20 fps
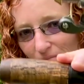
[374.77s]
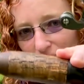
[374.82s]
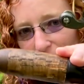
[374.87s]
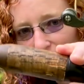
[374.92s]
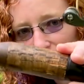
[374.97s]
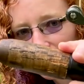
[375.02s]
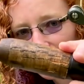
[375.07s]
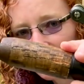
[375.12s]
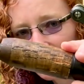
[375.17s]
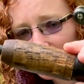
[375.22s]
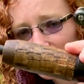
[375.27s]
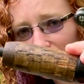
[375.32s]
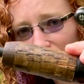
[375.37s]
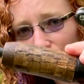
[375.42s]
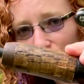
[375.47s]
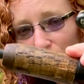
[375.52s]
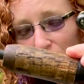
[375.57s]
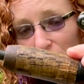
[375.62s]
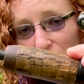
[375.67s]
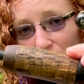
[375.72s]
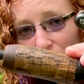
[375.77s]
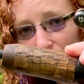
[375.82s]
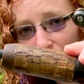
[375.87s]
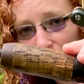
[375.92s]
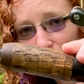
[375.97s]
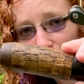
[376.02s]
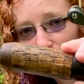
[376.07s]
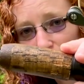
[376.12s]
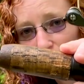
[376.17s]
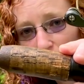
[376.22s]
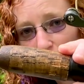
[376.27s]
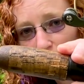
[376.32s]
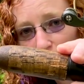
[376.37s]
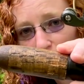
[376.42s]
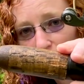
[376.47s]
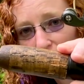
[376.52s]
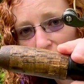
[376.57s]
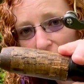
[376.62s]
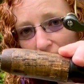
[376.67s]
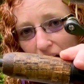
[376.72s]
This is 15 years
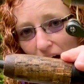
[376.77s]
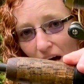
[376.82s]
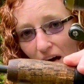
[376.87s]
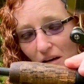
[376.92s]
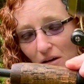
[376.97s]
old. I